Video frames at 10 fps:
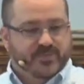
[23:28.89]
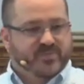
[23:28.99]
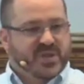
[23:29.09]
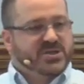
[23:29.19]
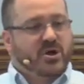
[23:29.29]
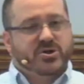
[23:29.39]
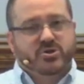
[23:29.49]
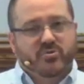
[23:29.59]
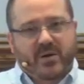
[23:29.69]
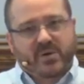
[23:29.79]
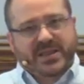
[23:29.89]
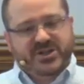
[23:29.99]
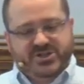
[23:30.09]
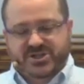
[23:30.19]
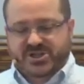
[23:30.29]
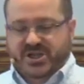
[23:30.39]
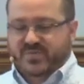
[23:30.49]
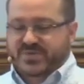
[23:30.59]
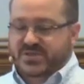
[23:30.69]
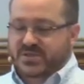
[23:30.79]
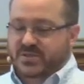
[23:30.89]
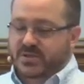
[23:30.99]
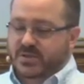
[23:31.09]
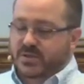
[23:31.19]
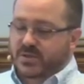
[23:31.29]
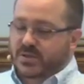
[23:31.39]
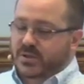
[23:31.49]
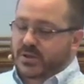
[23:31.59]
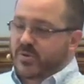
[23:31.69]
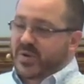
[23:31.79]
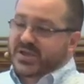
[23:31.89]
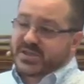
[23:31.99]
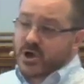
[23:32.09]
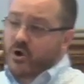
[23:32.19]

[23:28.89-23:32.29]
It's also about relationship. Because the only